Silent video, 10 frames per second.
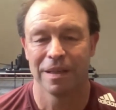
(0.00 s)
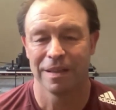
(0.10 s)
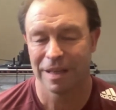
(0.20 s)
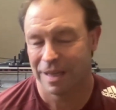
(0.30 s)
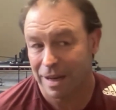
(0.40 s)

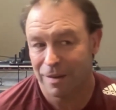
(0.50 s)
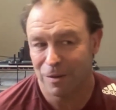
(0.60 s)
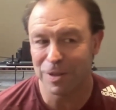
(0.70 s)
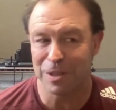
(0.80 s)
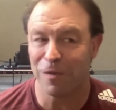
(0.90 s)
Like, you know, you
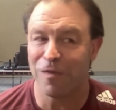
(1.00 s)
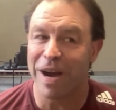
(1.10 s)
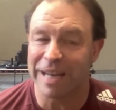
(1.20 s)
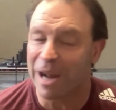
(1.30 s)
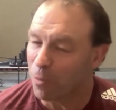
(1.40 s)
can still
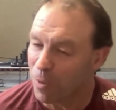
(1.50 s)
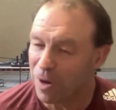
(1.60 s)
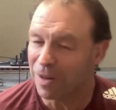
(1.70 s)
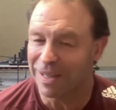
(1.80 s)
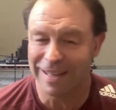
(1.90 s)
find that
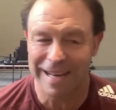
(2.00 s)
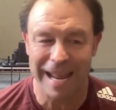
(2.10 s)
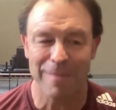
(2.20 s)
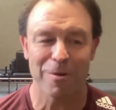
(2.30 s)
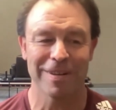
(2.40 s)
really
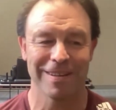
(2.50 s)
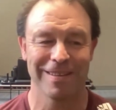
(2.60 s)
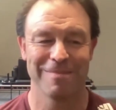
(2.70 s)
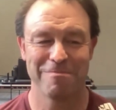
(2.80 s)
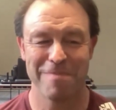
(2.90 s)
enamored
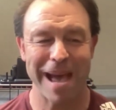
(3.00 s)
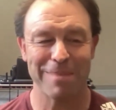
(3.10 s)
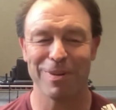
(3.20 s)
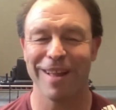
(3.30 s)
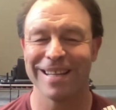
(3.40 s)
mat
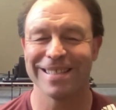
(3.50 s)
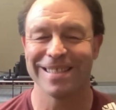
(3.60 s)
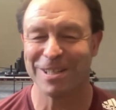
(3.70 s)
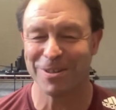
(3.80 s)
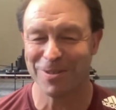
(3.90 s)
Pilates
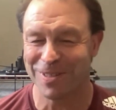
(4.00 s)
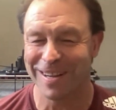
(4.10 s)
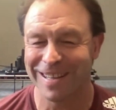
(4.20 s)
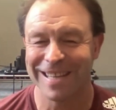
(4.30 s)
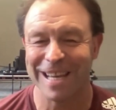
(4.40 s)
teacher who's
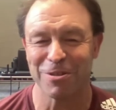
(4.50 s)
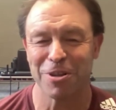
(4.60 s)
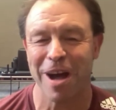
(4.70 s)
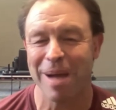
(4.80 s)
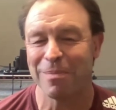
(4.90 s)
going to take their
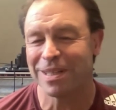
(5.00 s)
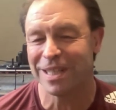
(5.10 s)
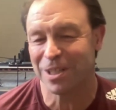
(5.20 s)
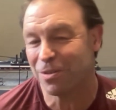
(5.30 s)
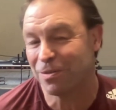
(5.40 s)
time and
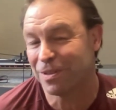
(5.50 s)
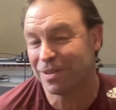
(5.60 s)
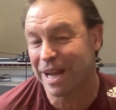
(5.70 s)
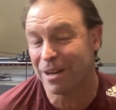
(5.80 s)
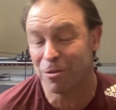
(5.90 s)
teach you
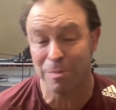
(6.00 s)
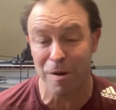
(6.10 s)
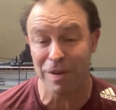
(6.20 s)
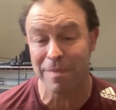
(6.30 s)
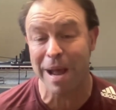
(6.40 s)
how to do a
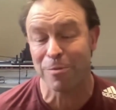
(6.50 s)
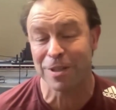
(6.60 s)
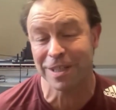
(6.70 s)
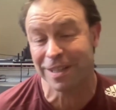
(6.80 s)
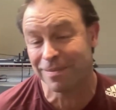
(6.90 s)
perfect mat
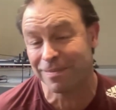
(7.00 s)
routine.